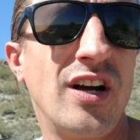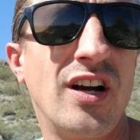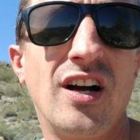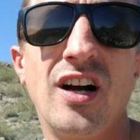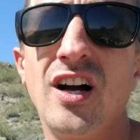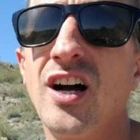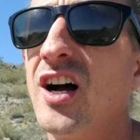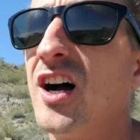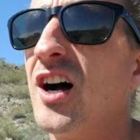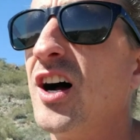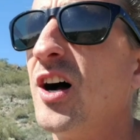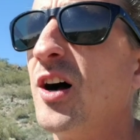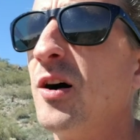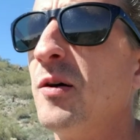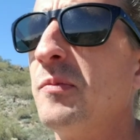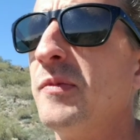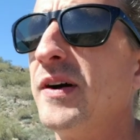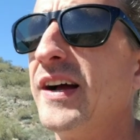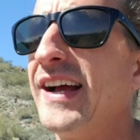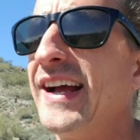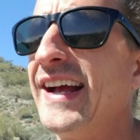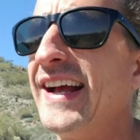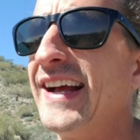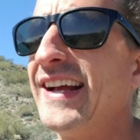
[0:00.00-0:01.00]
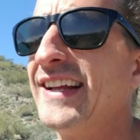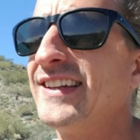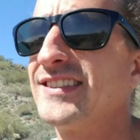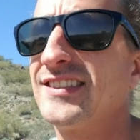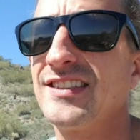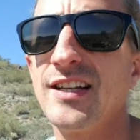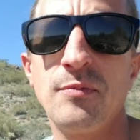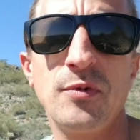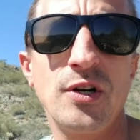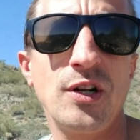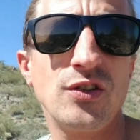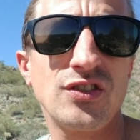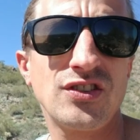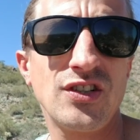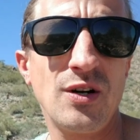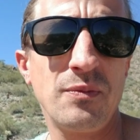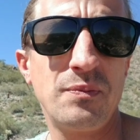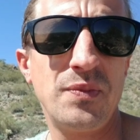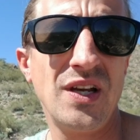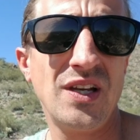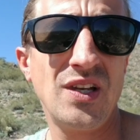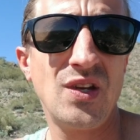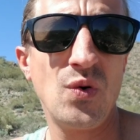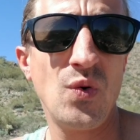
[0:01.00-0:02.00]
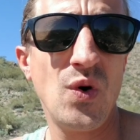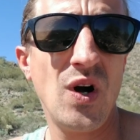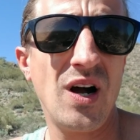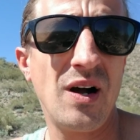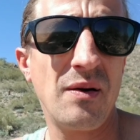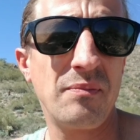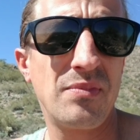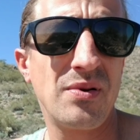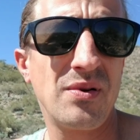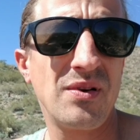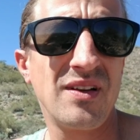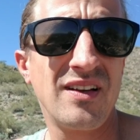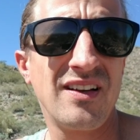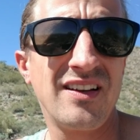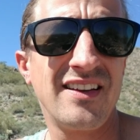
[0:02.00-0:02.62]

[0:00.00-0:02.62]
um, and somebody was going to pick you up.